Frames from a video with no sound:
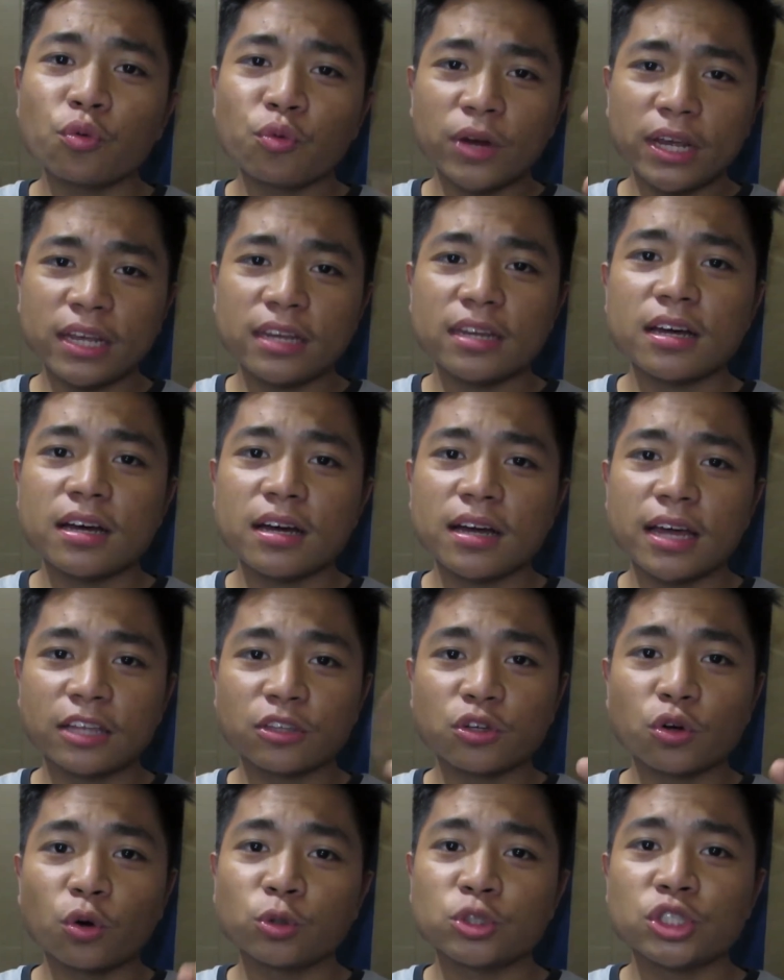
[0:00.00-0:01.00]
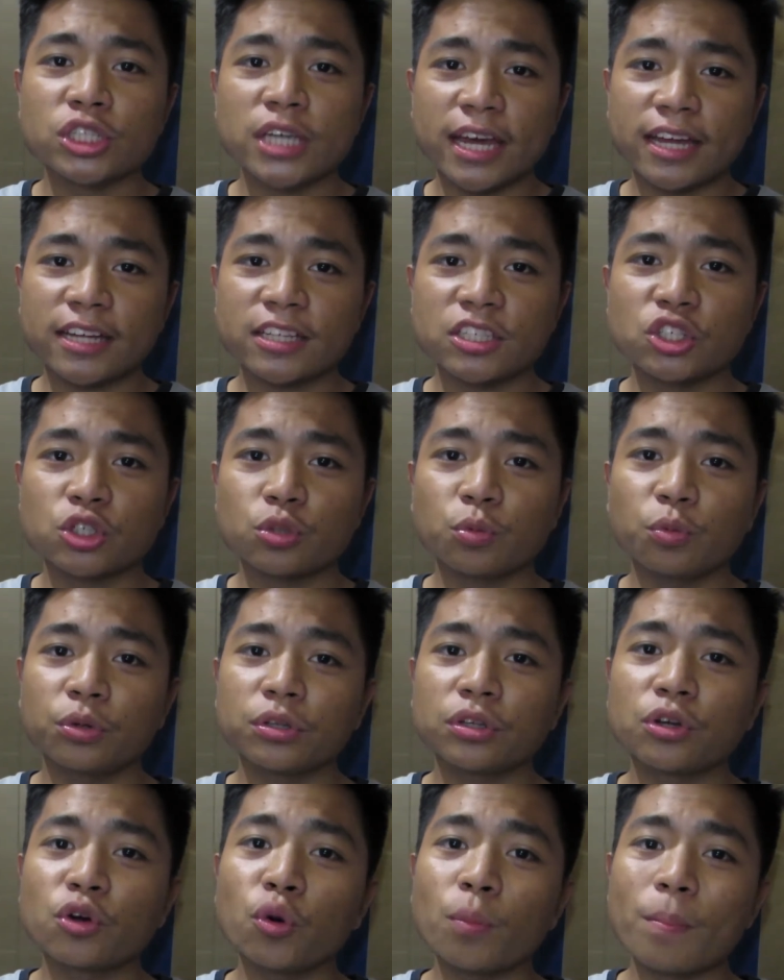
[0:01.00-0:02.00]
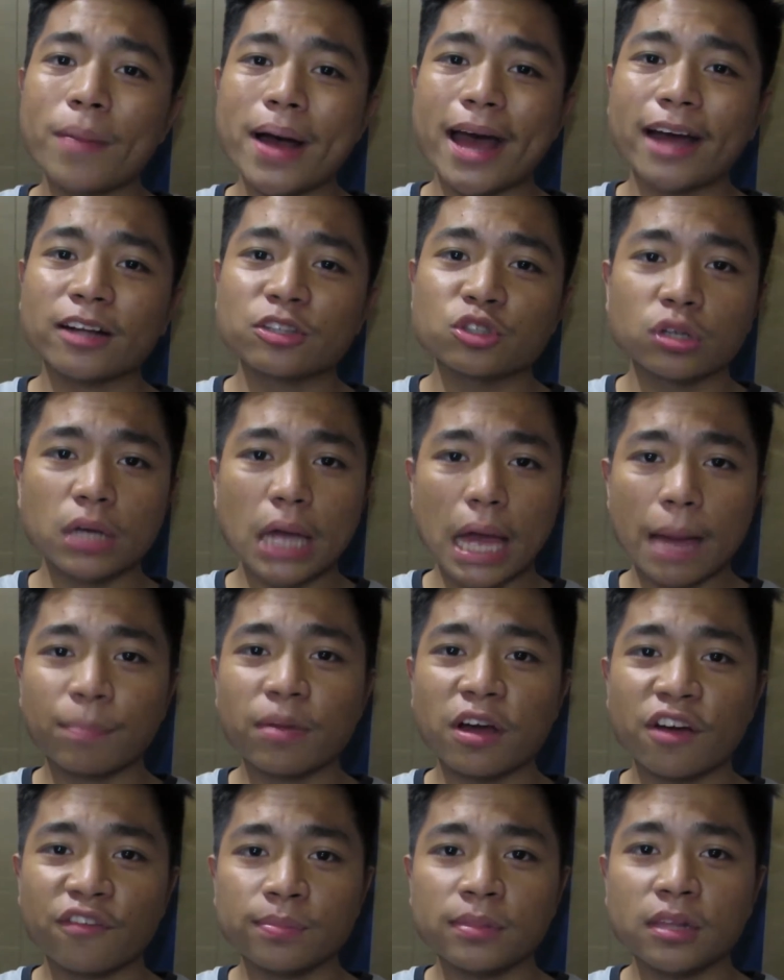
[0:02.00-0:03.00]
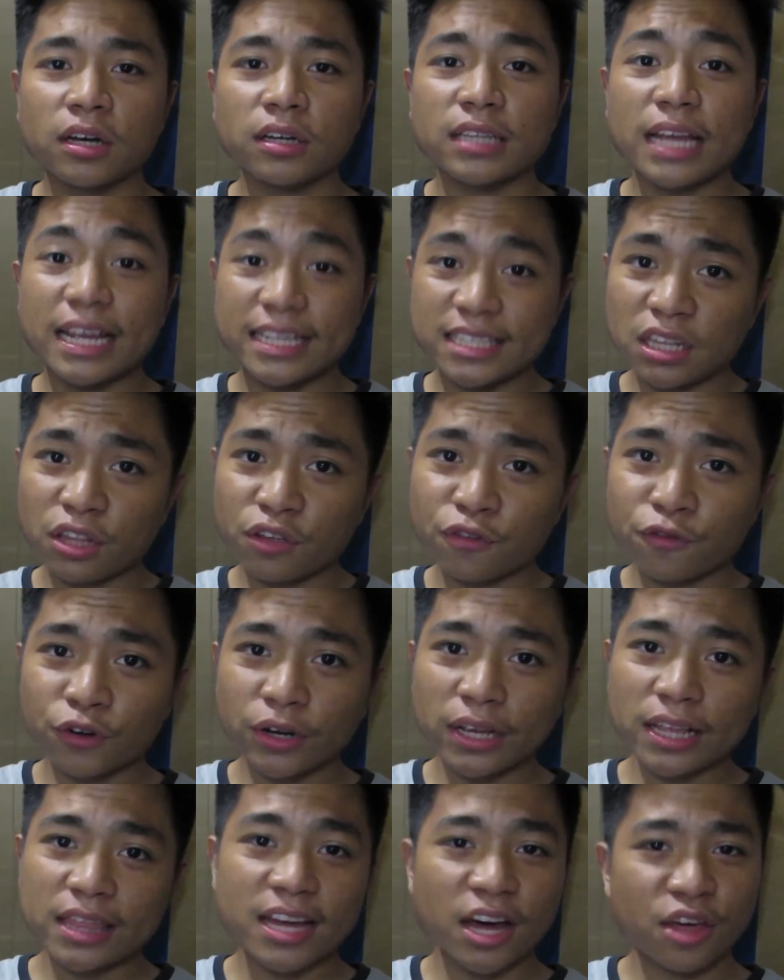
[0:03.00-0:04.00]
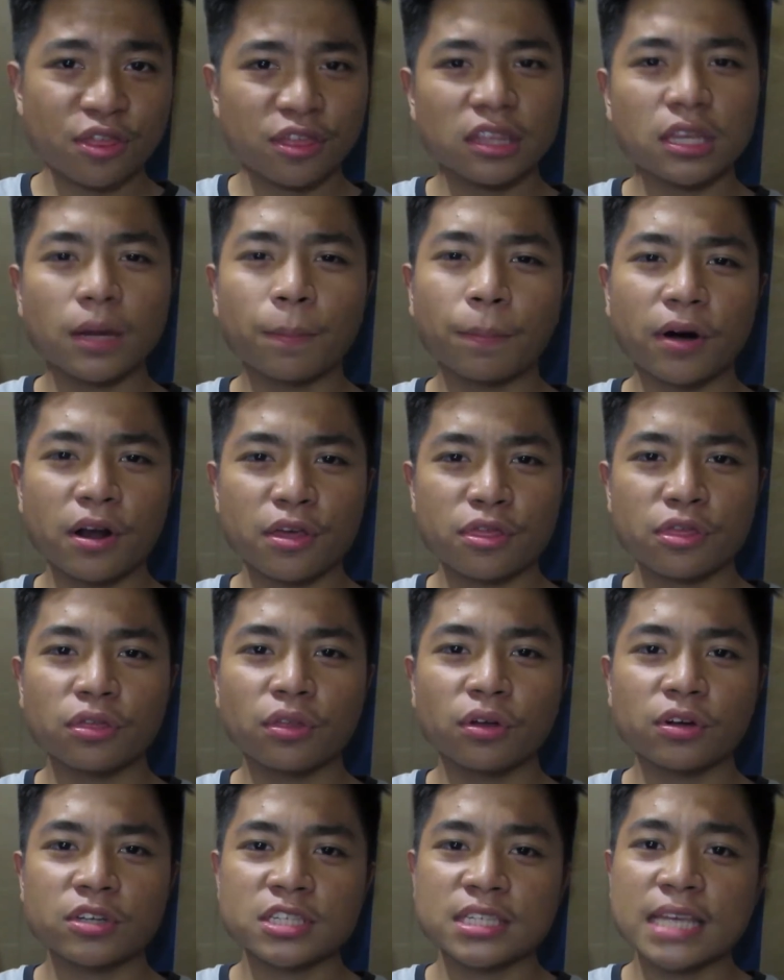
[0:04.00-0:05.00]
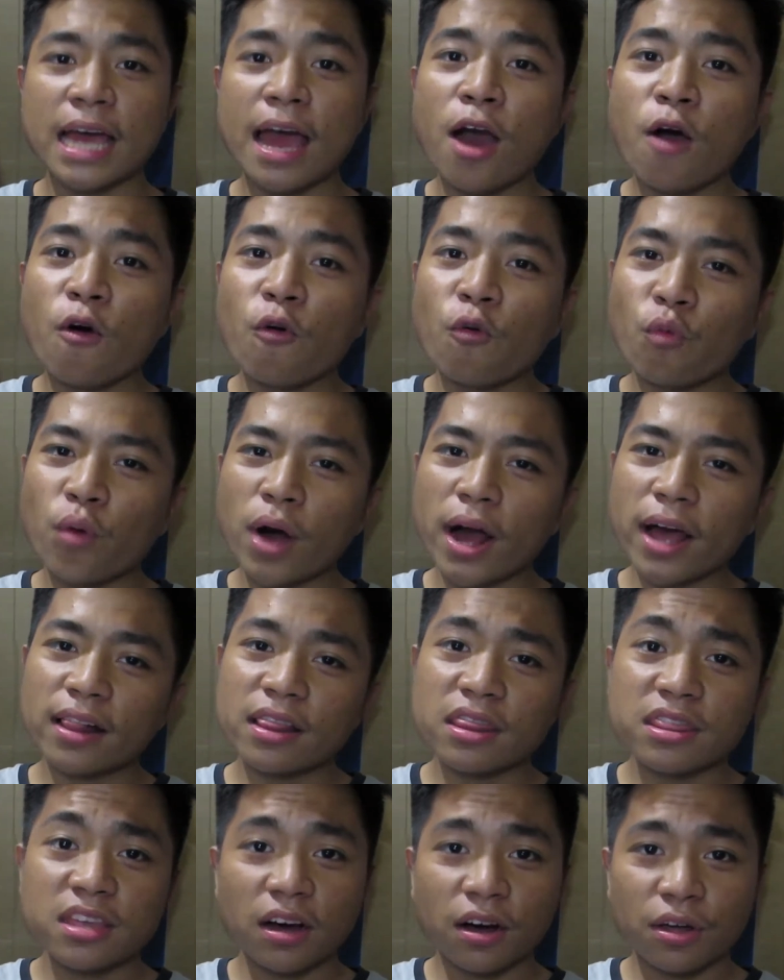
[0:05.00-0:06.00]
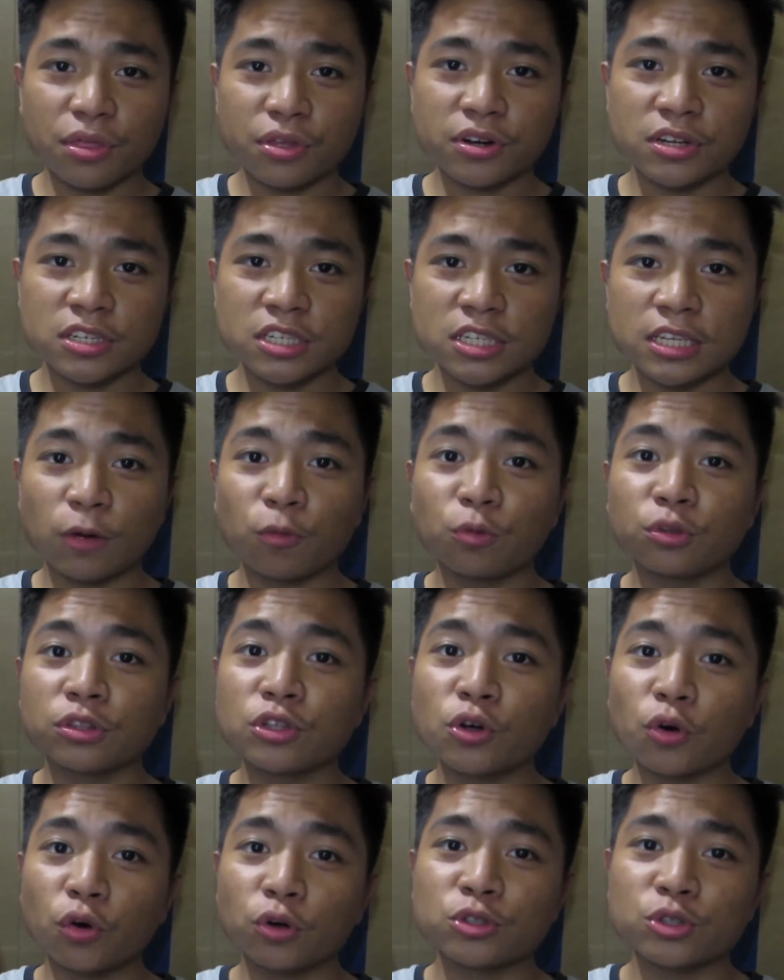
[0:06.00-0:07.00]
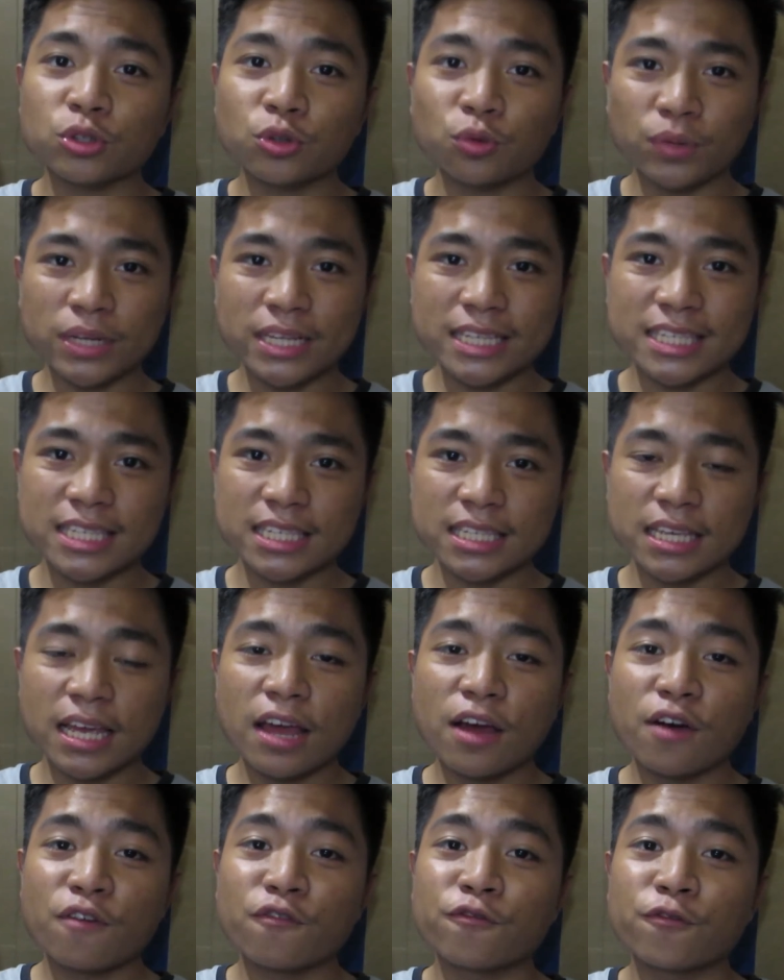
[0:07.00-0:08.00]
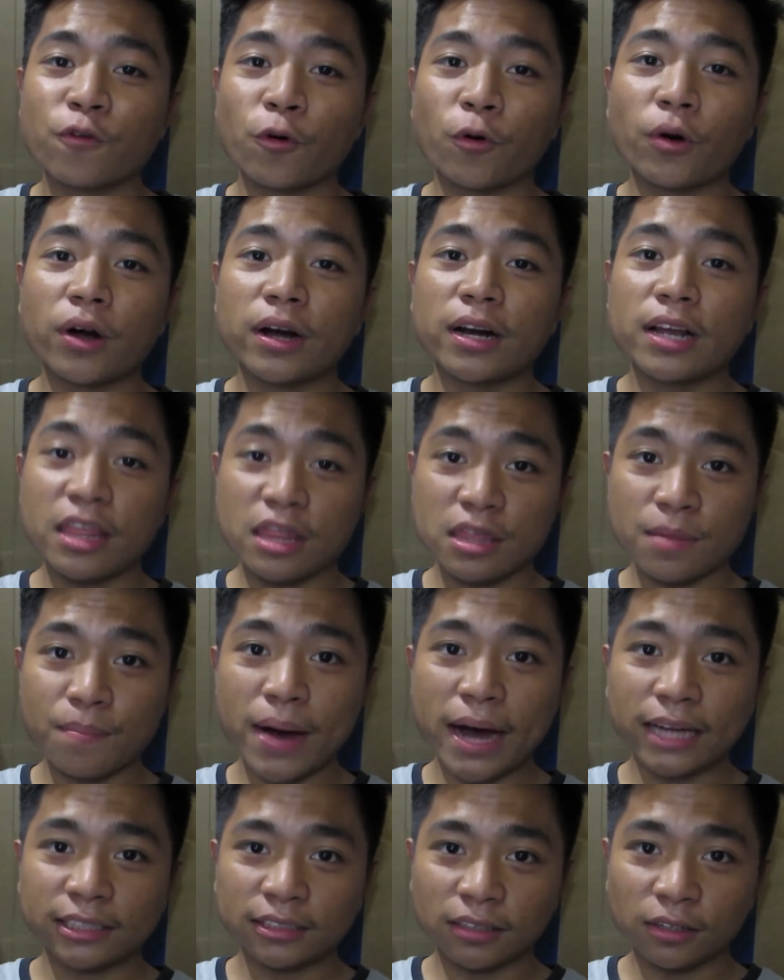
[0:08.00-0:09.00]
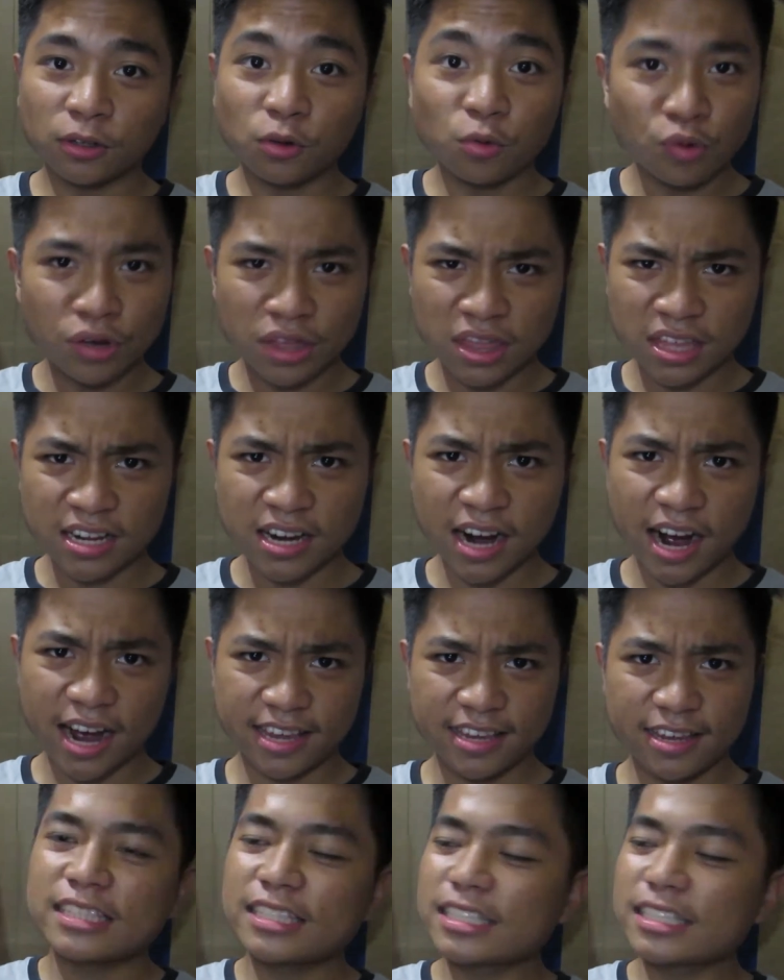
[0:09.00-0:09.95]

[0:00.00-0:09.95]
Reina, and Coach Hedge would go back to Camp Half-Blood delivering the Athena Parthenos while the others would go to Greece for the battle with Gaia.